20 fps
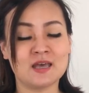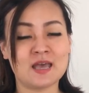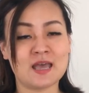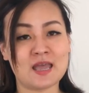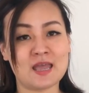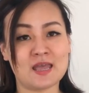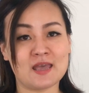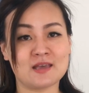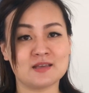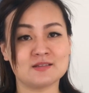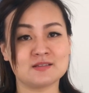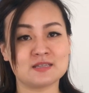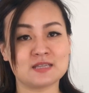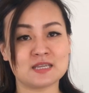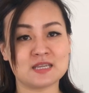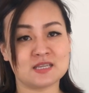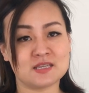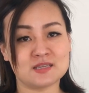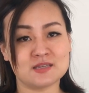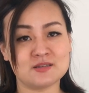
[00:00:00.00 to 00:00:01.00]
And
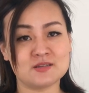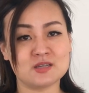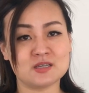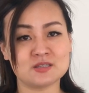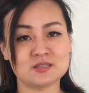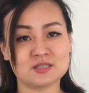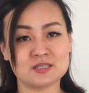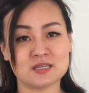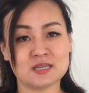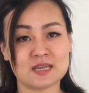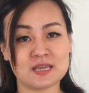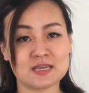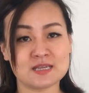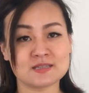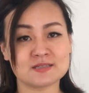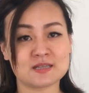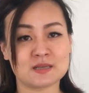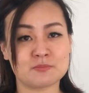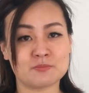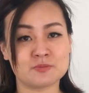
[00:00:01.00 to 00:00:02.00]
in today's
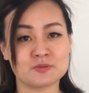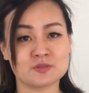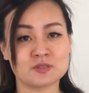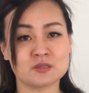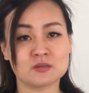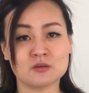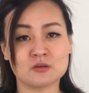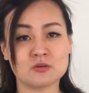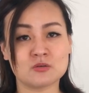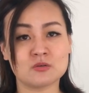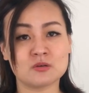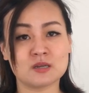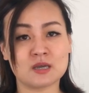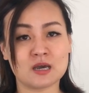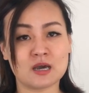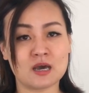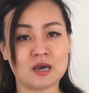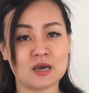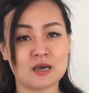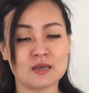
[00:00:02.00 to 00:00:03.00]
episode,
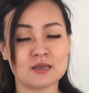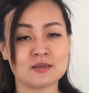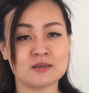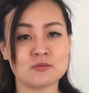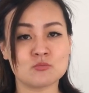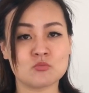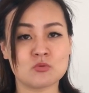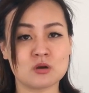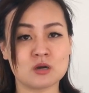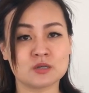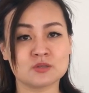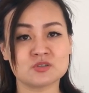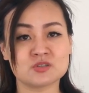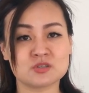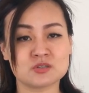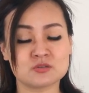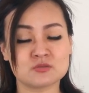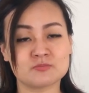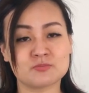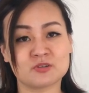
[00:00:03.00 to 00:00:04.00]
I want
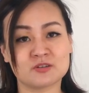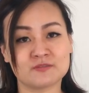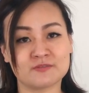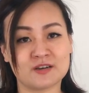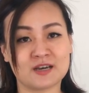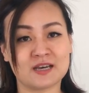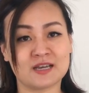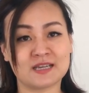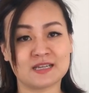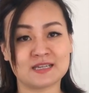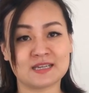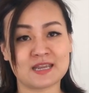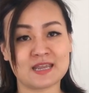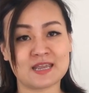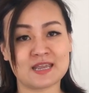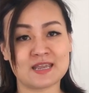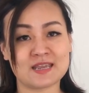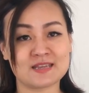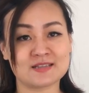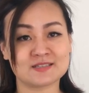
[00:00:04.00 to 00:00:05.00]
to provide
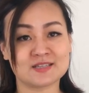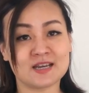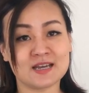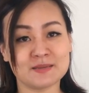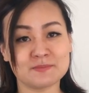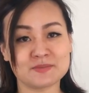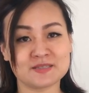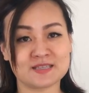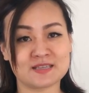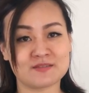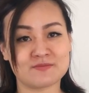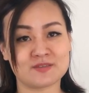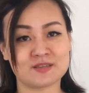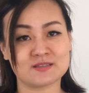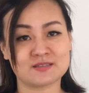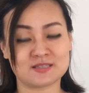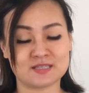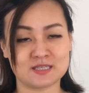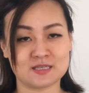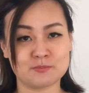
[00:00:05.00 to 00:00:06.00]
a time-saving
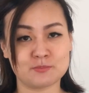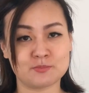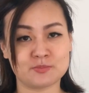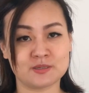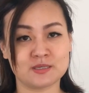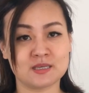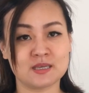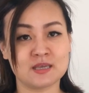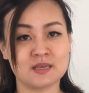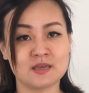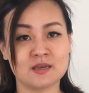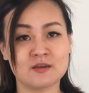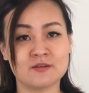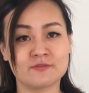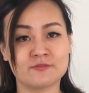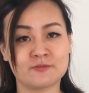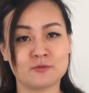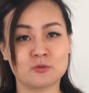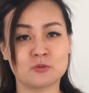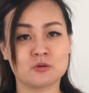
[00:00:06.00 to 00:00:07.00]
tip
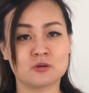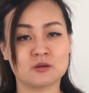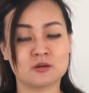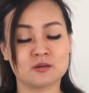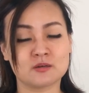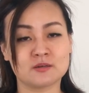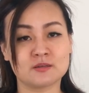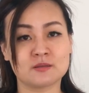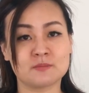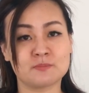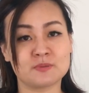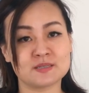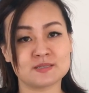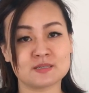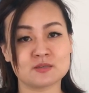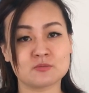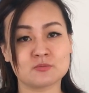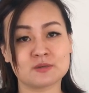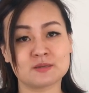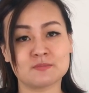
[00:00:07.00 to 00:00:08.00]
for the busy
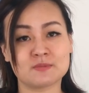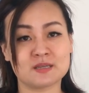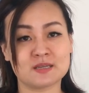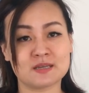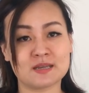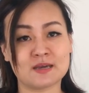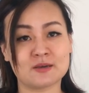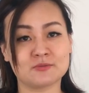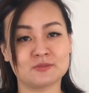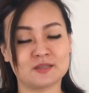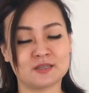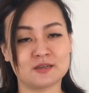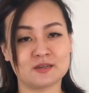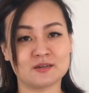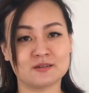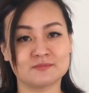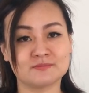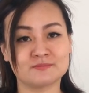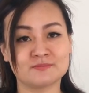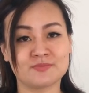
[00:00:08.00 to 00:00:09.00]
women out there.
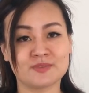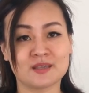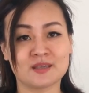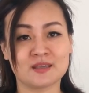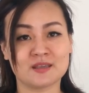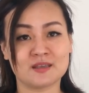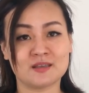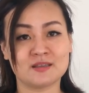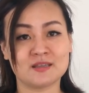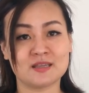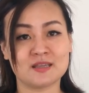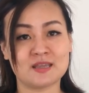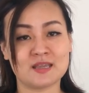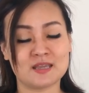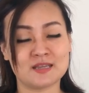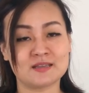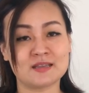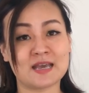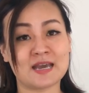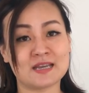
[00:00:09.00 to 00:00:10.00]

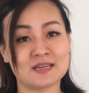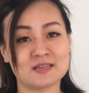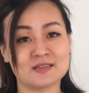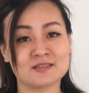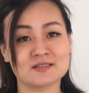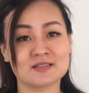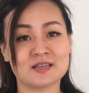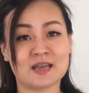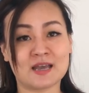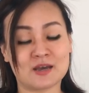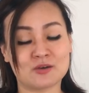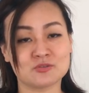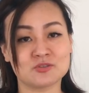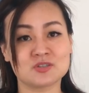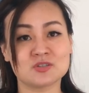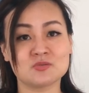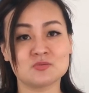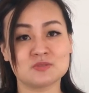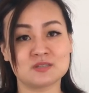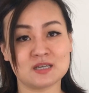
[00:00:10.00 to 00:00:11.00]
And that is how to
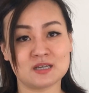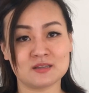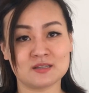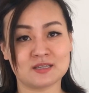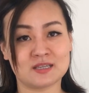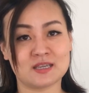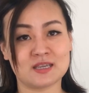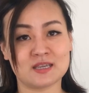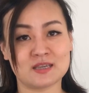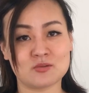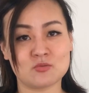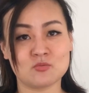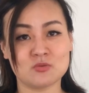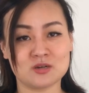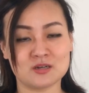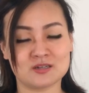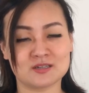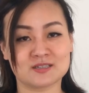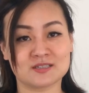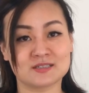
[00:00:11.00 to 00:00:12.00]
delegate
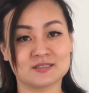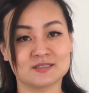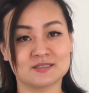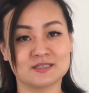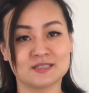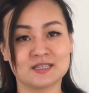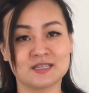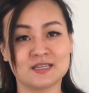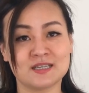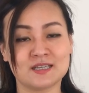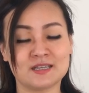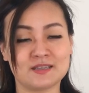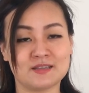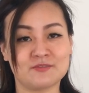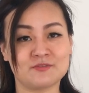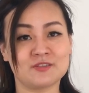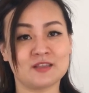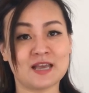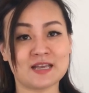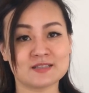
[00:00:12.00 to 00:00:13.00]
work.
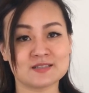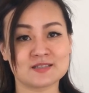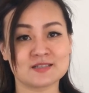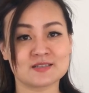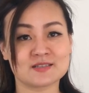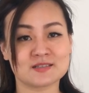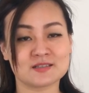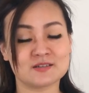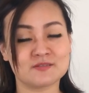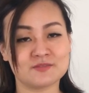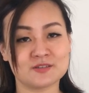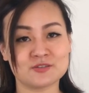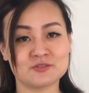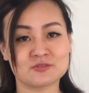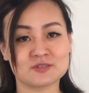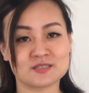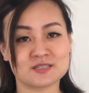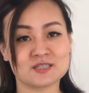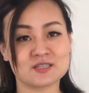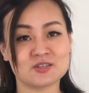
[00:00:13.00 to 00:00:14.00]
If that's of
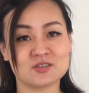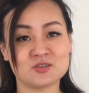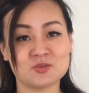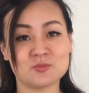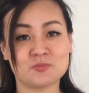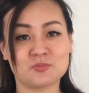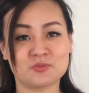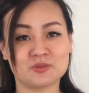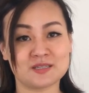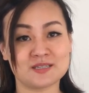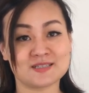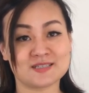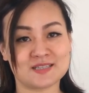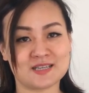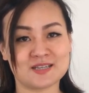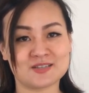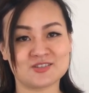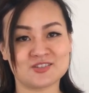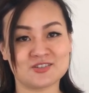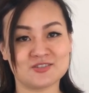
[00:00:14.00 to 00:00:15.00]
interest to you, please stay
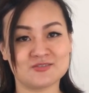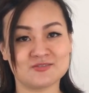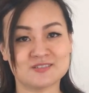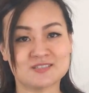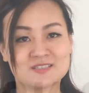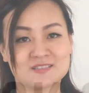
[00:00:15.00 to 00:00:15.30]
tuned.